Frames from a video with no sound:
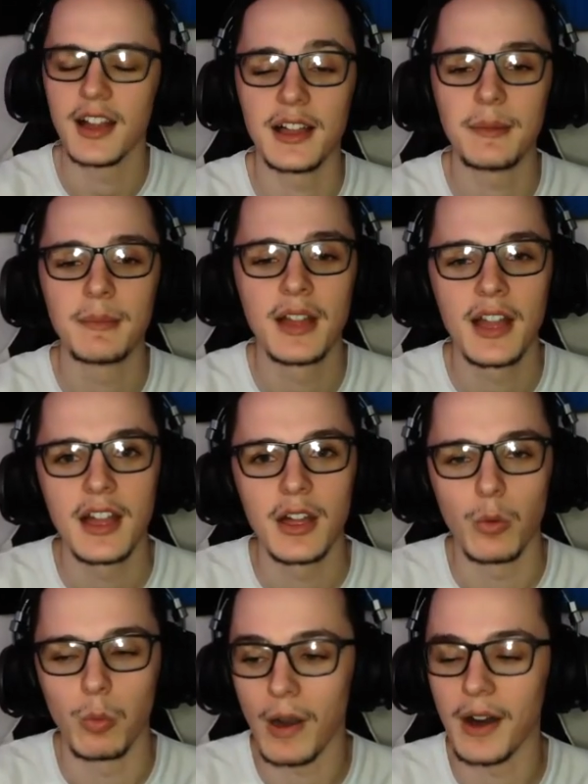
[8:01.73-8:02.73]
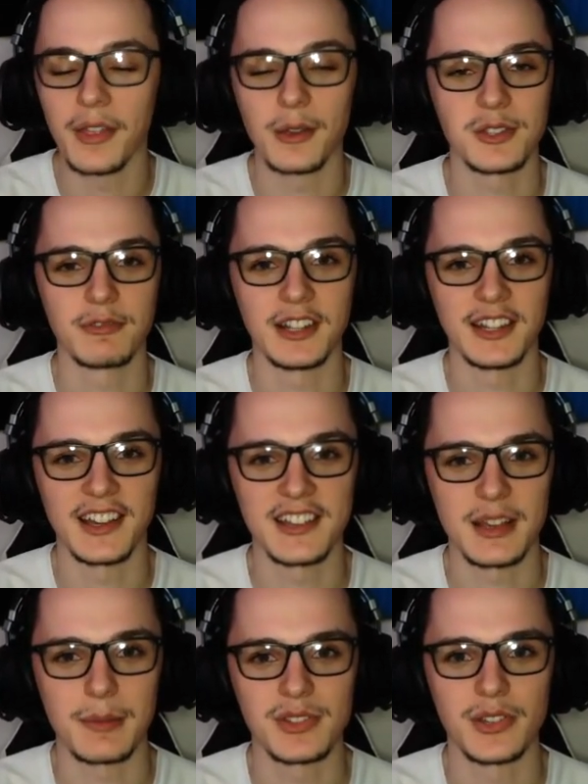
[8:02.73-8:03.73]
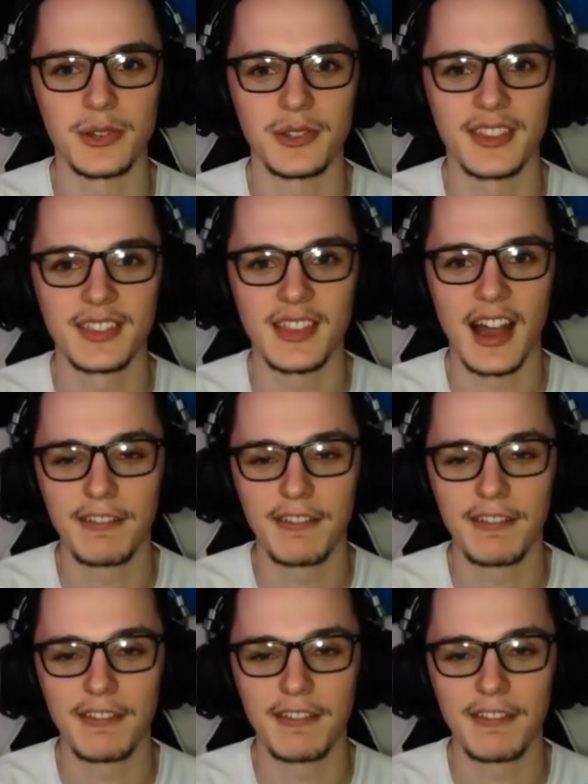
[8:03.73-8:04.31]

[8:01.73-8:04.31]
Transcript: Um, wow, that was a really nice episode.